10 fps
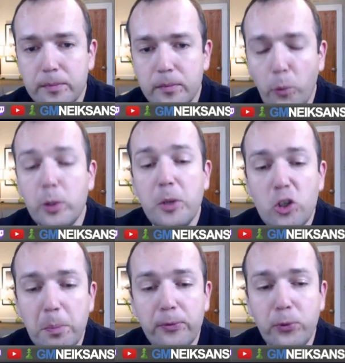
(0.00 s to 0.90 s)
with
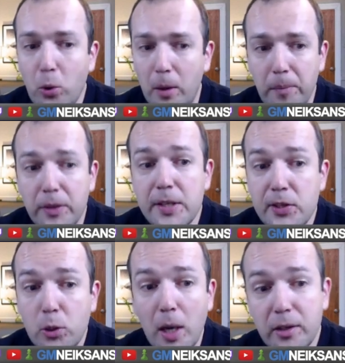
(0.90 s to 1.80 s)
bishop f4, and this is
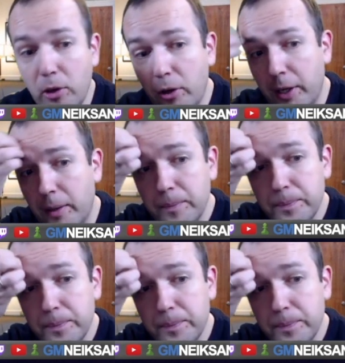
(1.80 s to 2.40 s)
quite annoying.